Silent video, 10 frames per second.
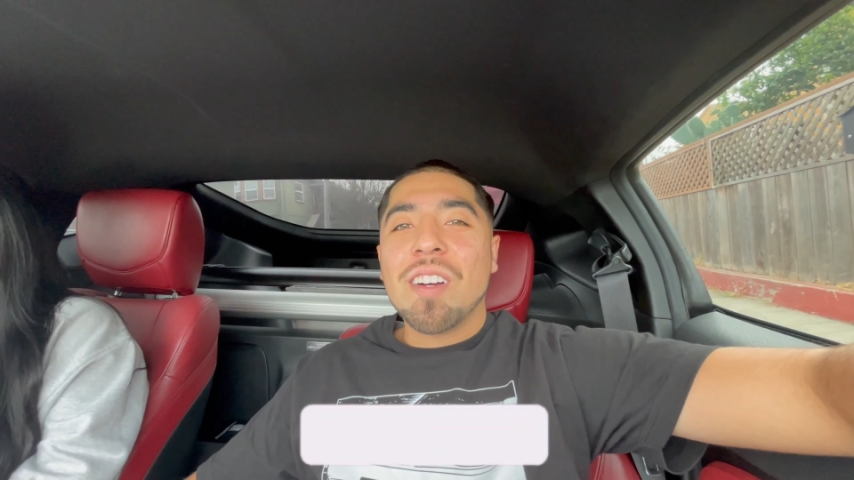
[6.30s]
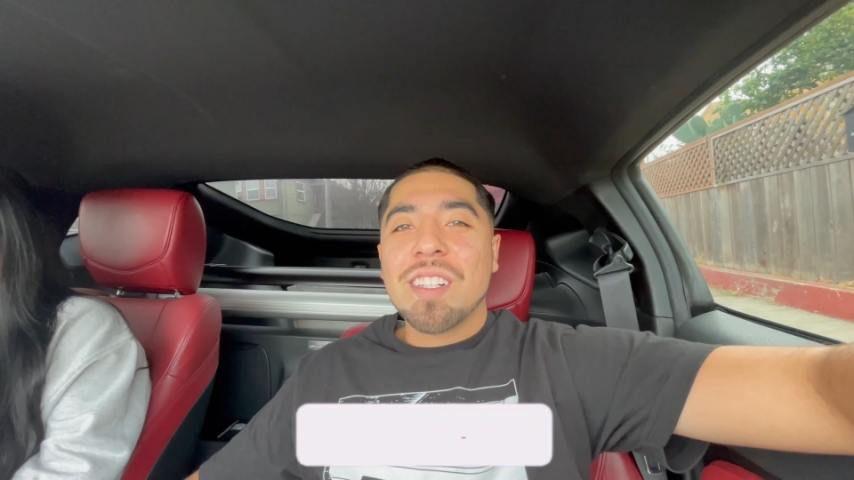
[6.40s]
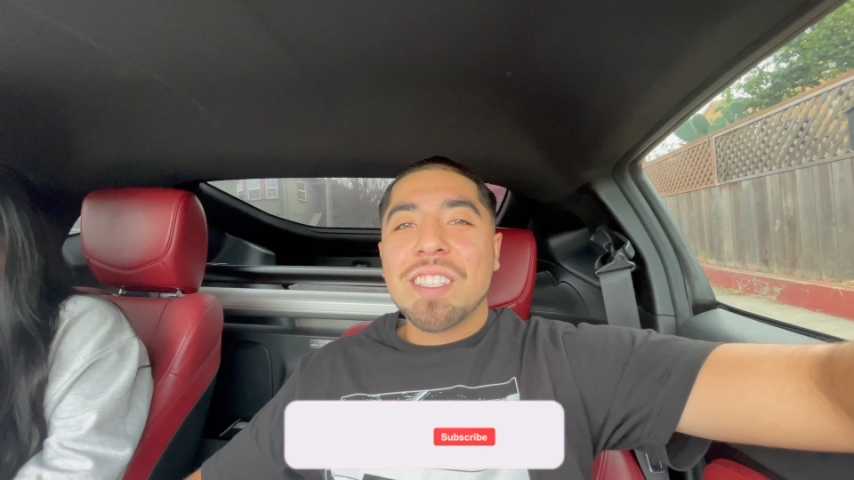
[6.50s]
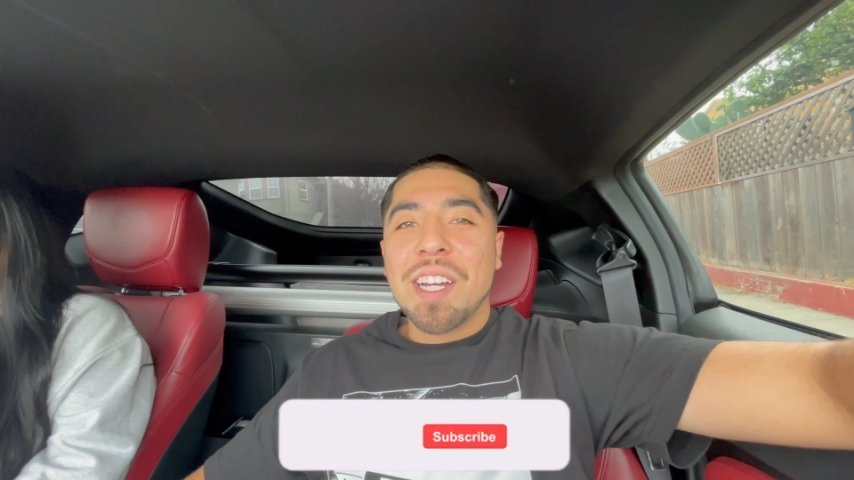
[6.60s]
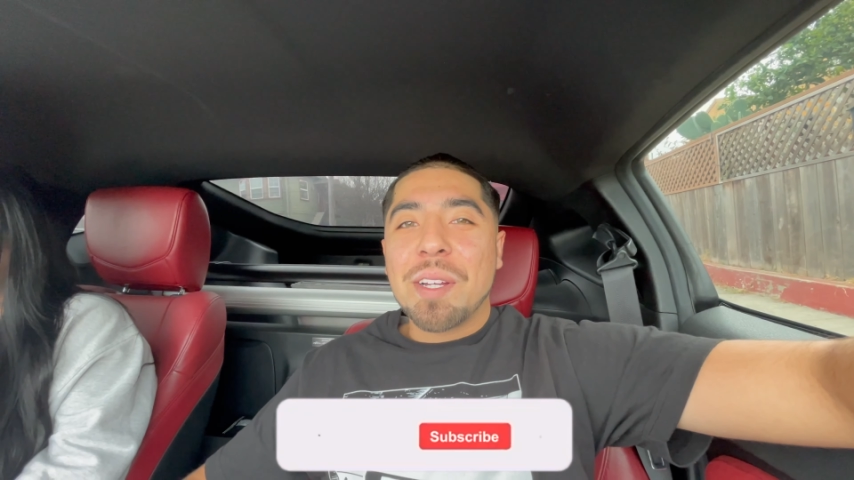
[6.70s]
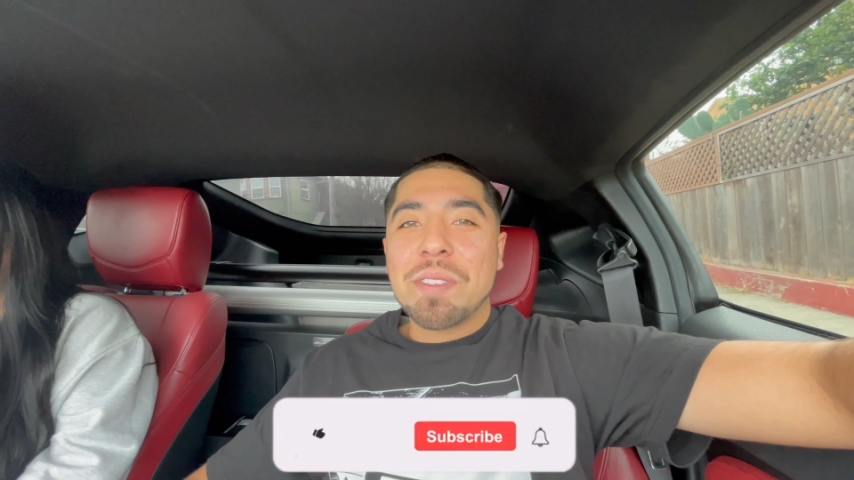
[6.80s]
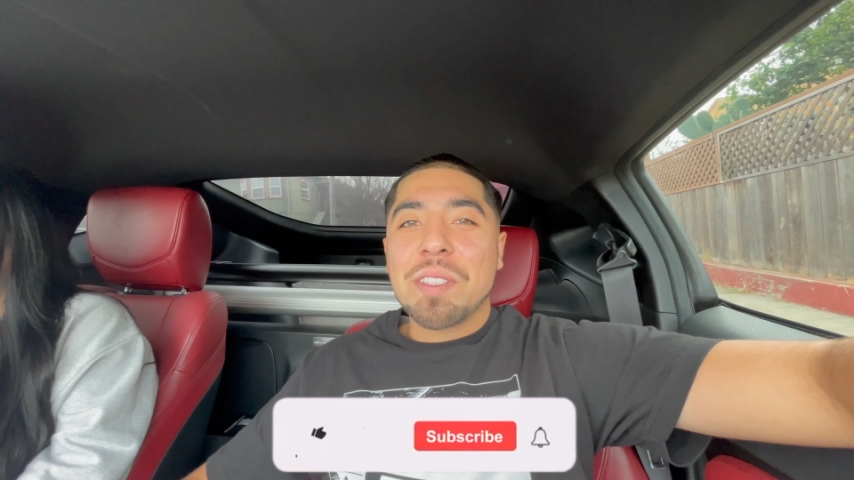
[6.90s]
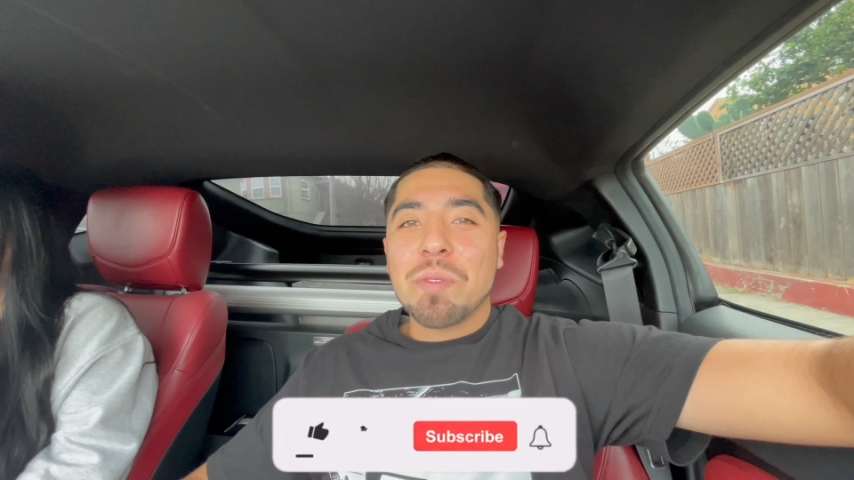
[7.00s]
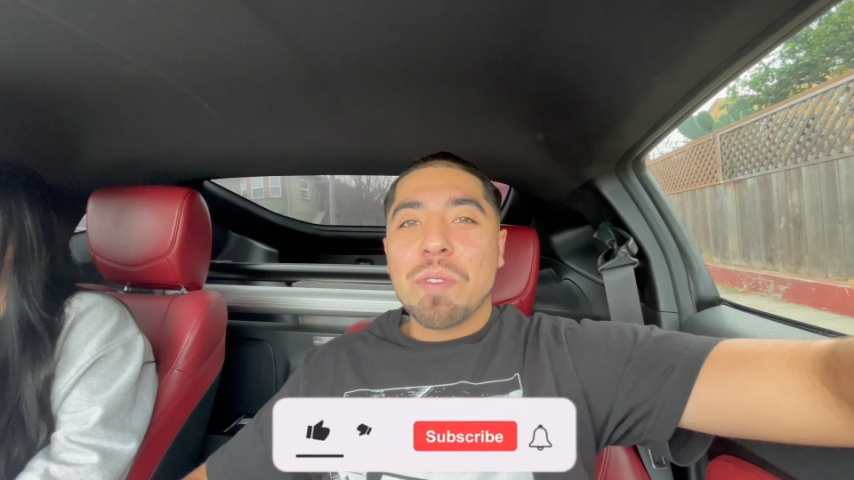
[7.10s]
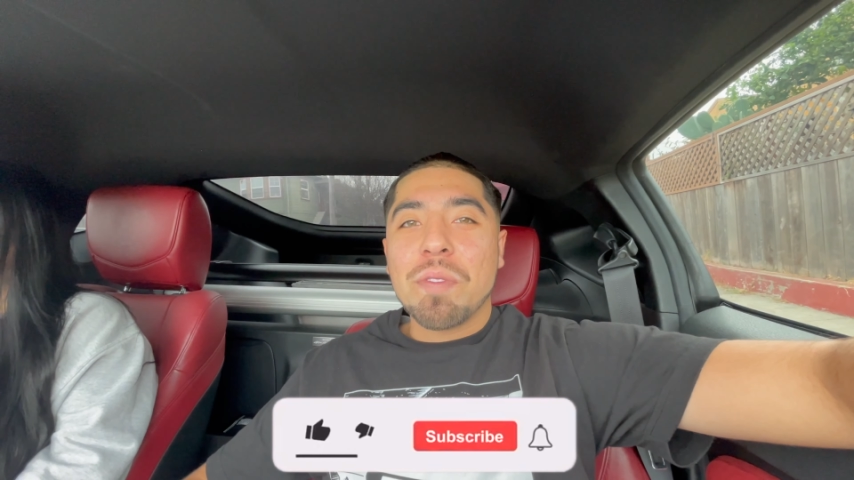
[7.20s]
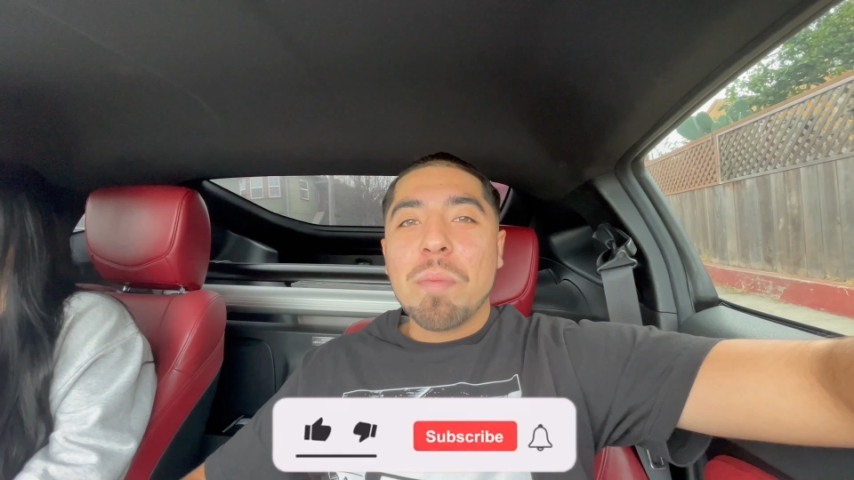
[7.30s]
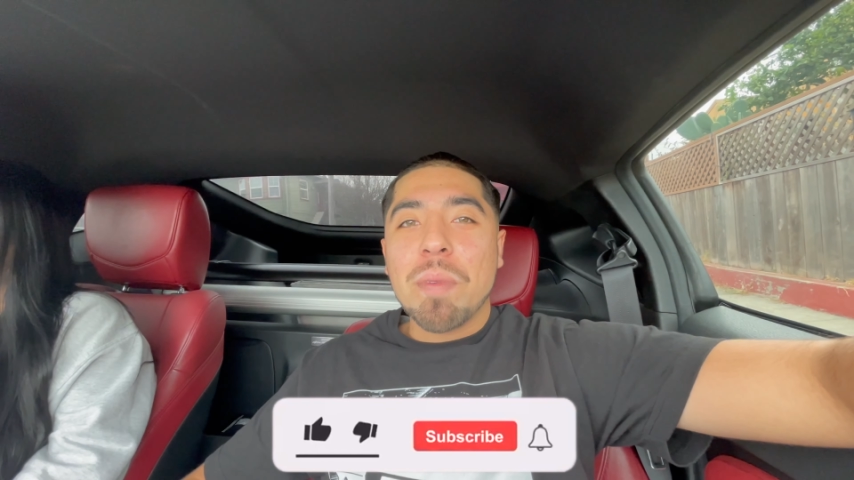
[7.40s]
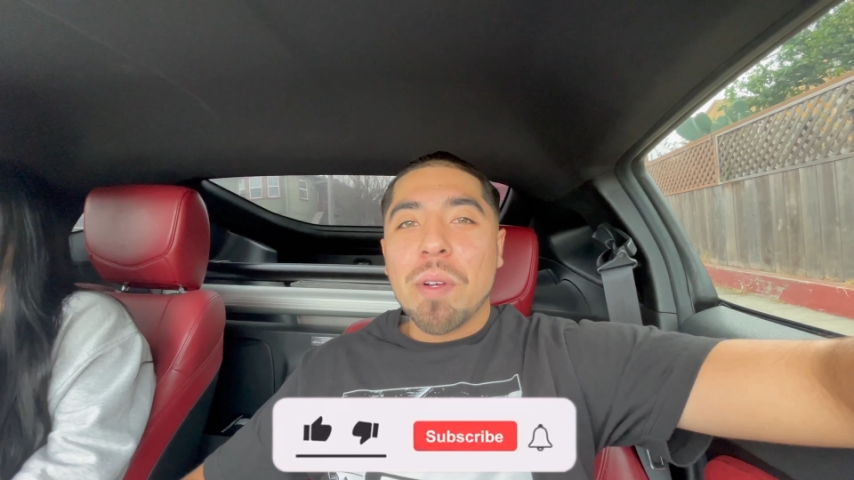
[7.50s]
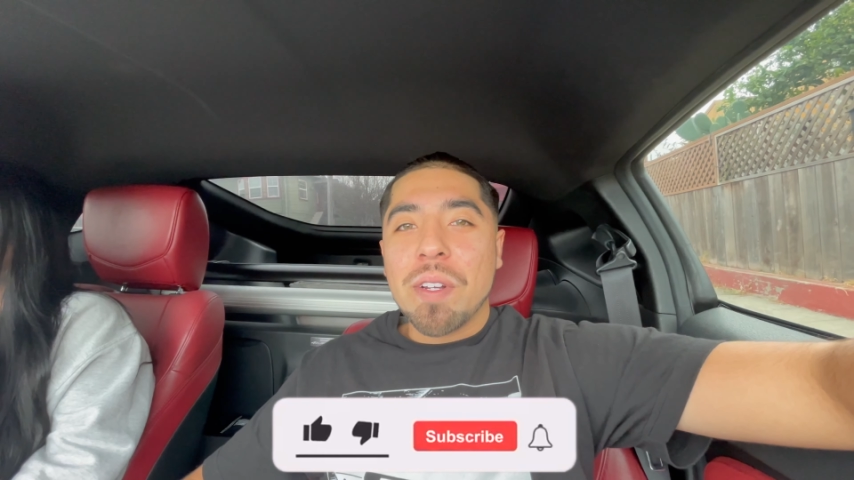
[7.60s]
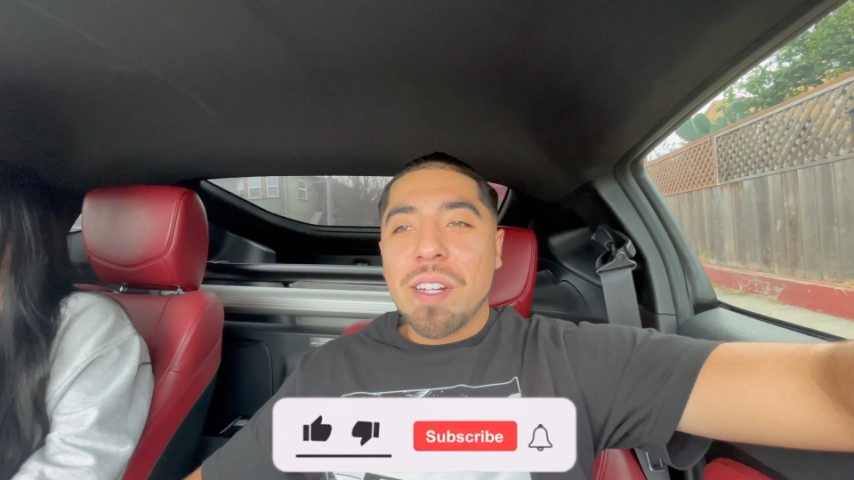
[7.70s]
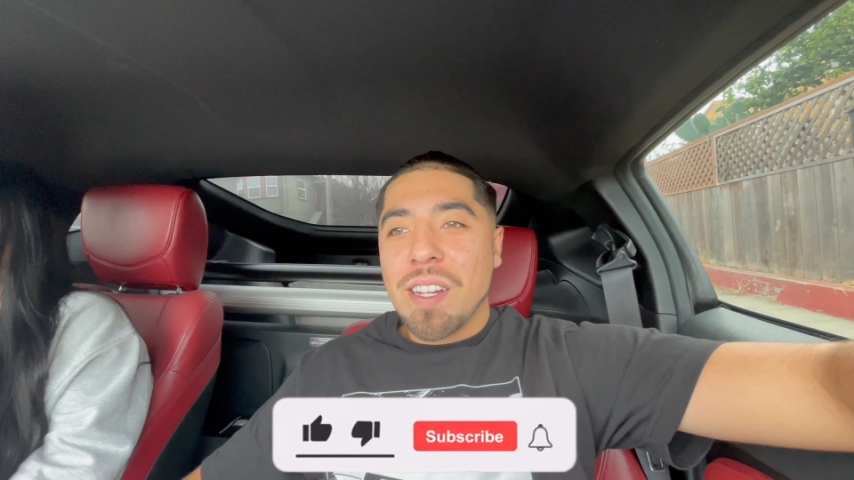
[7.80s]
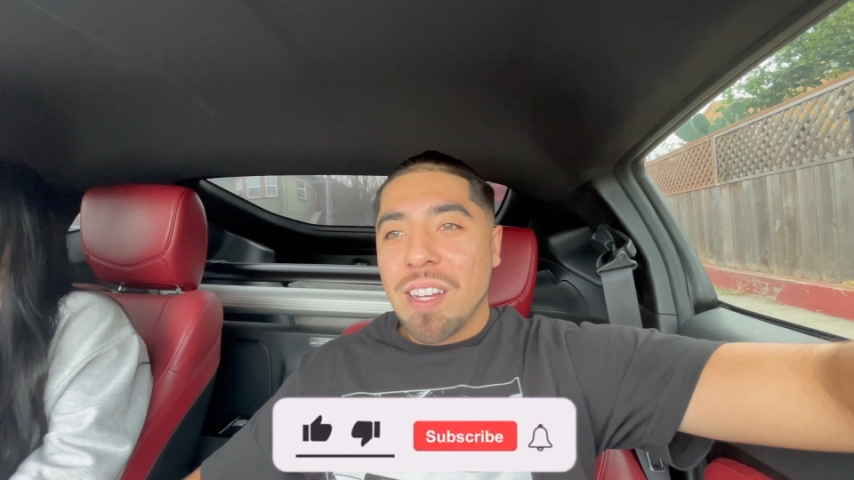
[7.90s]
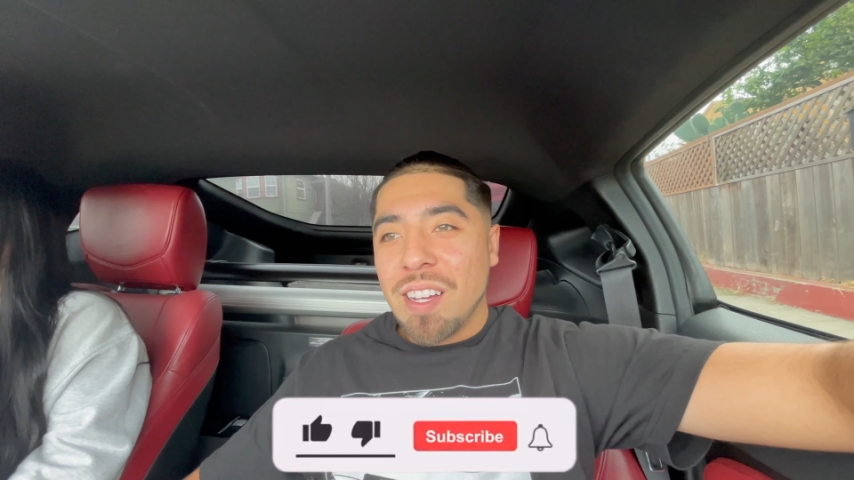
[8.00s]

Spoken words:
time since we've uploaded